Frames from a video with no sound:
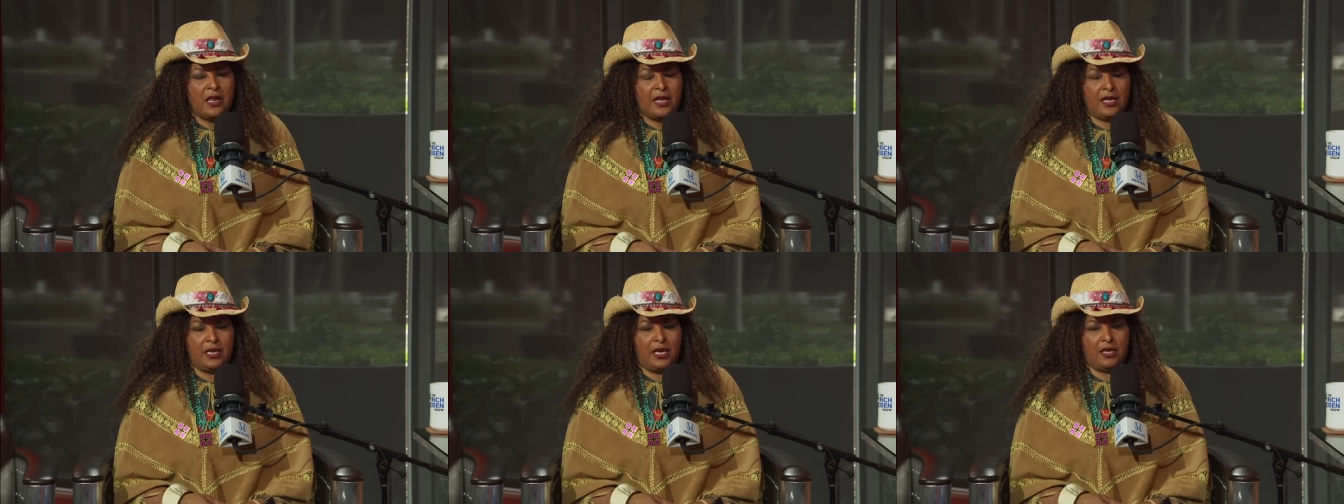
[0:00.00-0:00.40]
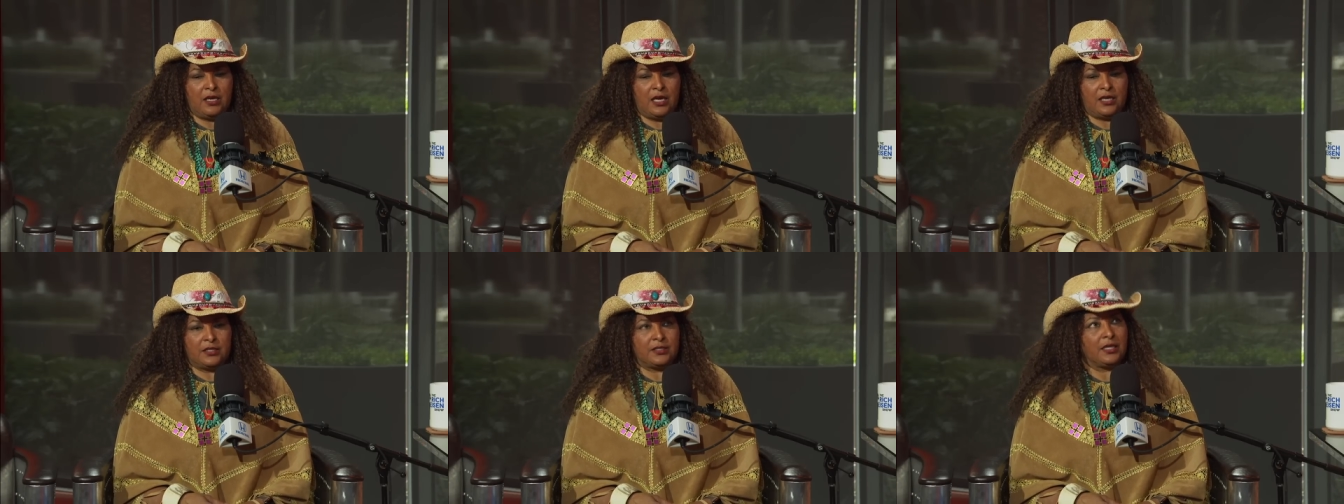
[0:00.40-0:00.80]
And I,
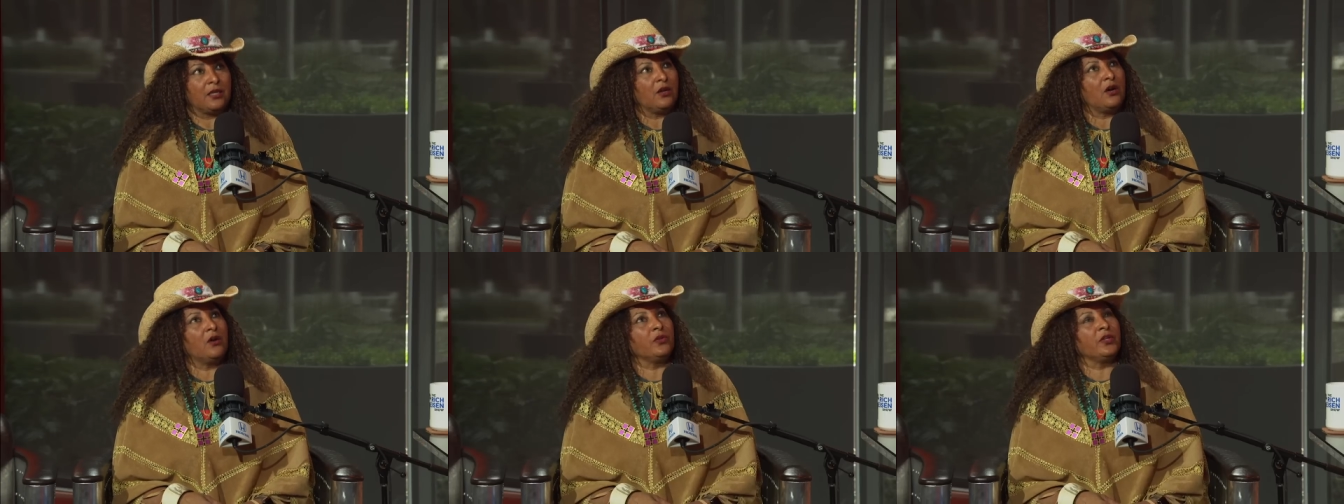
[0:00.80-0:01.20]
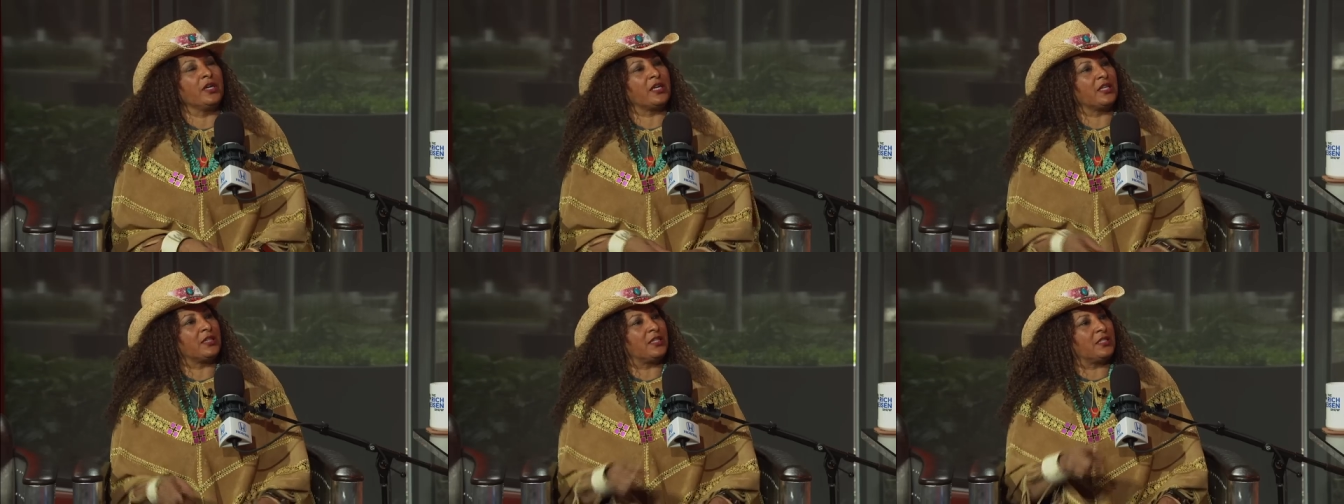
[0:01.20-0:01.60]
I said, oh,
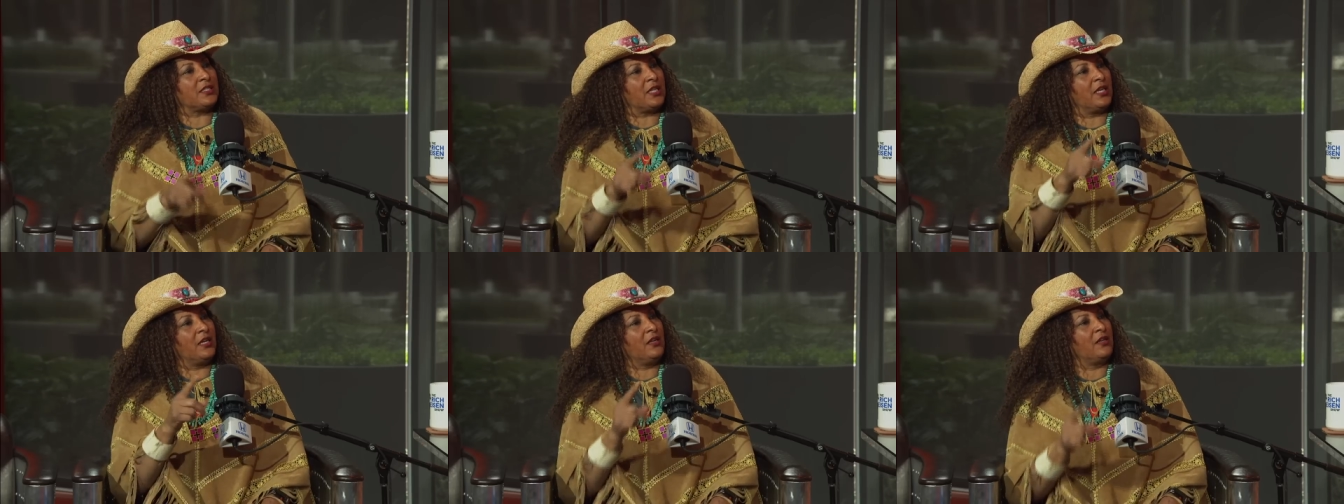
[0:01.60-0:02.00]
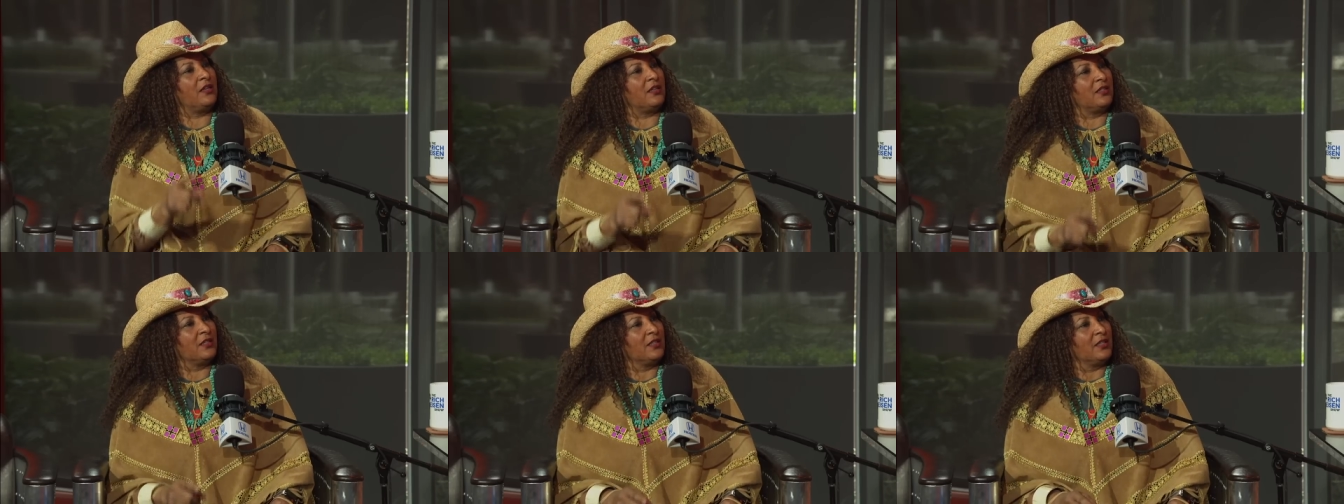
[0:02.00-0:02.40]
look at this
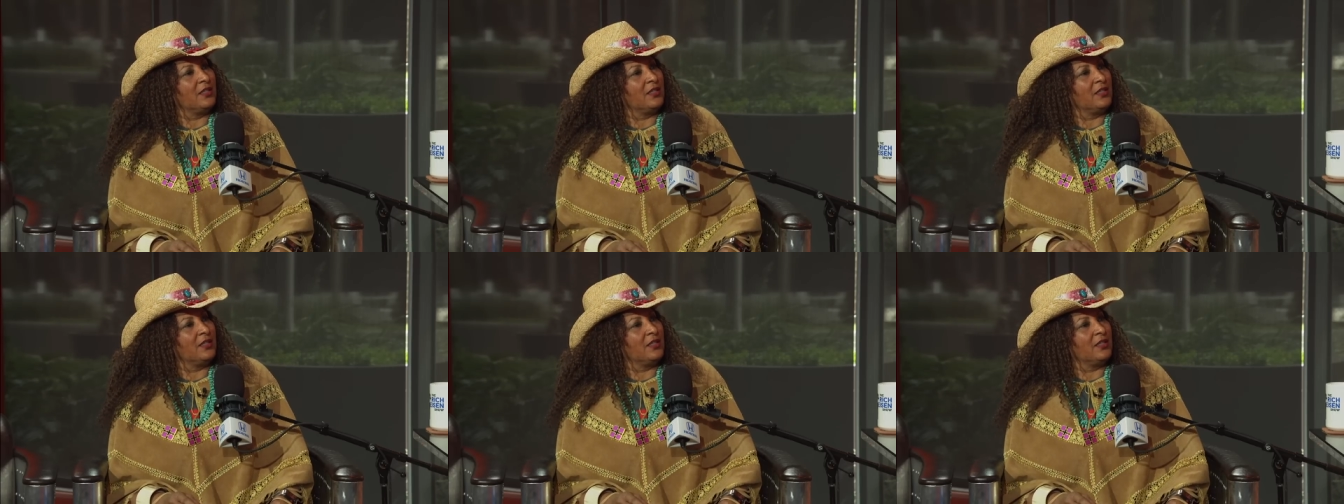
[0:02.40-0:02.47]
hill.